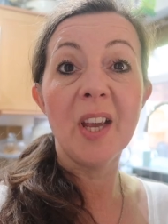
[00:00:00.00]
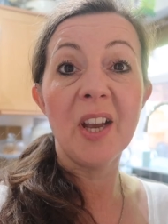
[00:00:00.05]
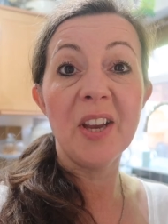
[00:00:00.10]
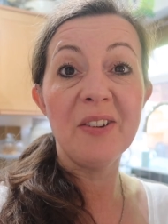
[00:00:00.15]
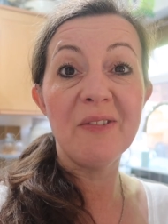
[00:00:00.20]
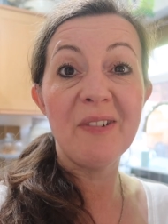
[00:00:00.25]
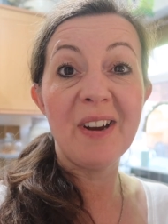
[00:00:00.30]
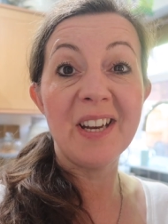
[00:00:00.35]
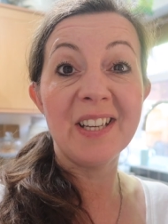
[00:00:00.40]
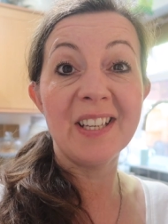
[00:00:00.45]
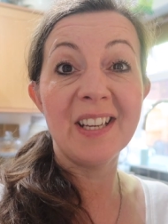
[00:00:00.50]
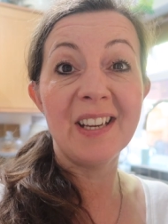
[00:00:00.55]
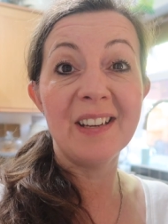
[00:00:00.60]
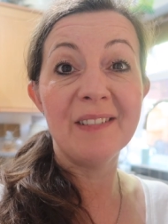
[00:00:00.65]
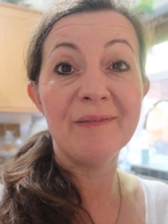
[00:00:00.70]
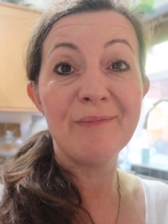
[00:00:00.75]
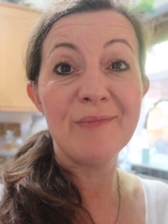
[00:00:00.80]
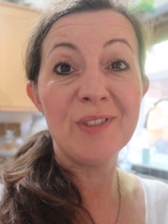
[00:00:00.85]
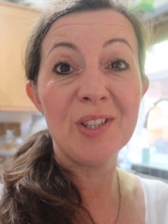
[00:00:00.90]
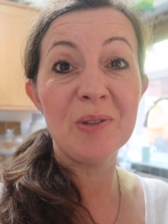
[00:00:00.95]
Are you ready?
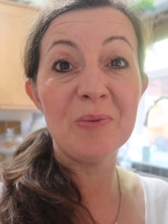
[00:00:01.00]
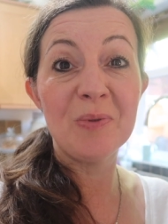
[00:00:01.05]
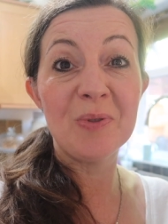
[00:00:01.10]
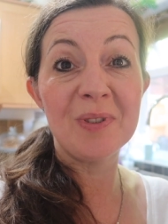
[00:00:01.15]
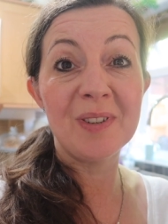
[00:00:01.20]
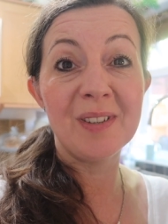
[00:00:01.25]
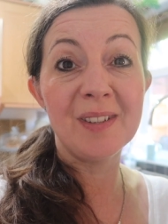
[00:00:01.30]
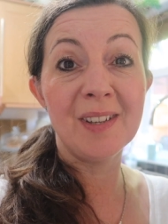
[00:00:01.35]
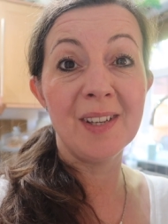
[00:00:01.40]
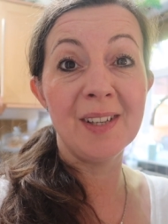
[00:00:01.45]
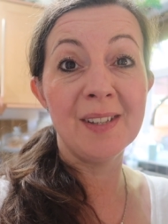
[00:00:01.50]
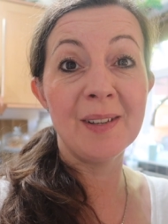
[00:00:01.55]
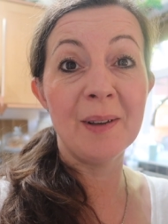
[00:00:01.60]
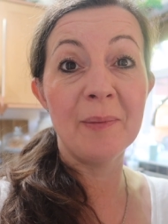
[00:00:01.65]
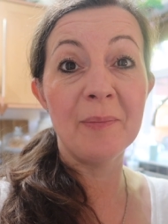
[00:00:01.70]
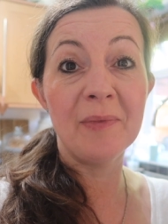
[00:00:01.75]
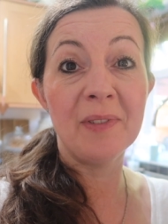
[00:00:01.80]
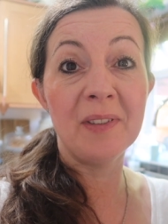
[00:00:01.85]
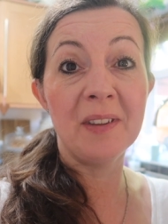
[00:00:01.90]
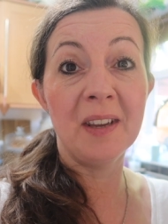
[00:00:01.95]
Do you want to see
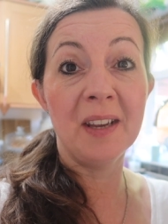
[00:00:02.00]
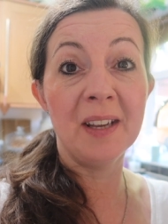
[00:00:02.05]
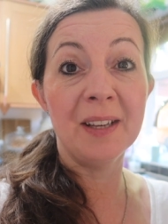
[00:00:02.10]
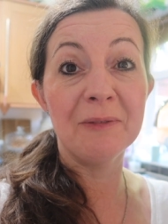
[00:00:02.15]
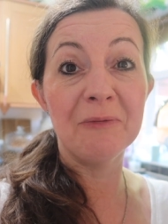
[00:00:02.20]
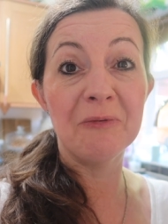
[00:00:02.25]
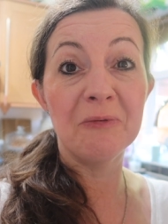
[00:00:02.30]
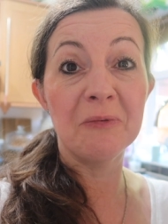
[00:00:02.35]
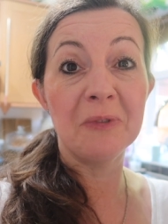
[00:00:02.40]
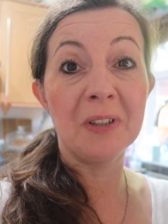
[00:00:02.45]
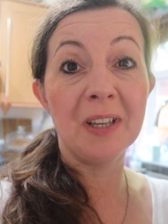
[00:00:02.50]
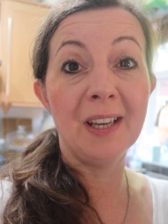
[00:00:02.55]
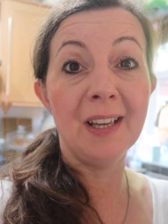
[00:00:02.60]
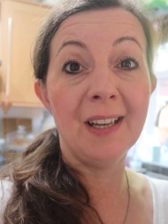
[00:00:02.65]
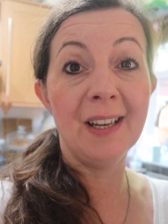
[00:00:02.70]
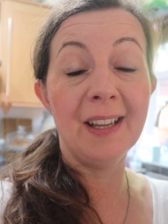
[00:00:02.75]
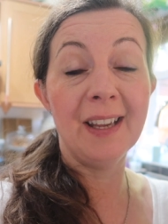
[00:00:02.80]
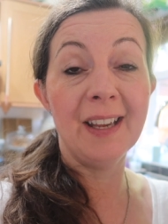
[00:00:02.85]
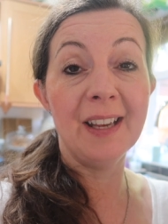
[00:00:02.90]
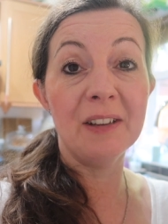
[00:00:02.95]
something
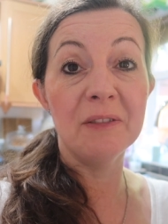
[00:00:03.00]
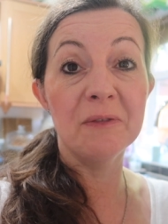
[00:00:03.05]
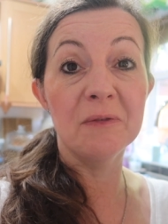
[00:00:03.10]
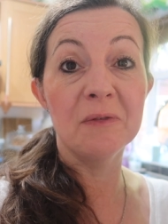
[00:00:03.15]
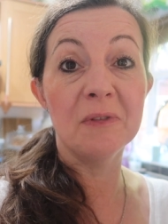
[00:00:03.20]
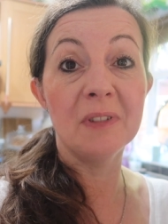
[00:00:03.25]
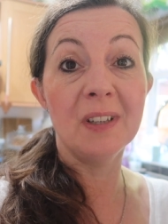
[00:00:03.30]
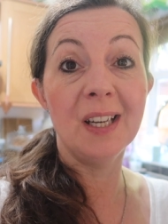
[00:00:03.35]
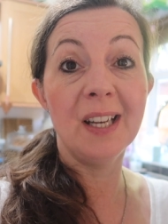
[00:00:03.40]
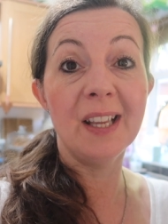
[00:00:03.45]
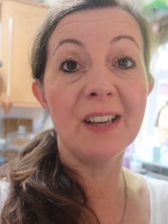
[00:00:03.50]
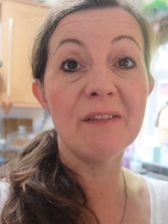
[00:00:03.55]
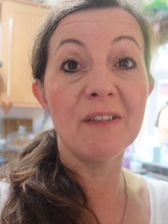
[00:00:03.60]
really, really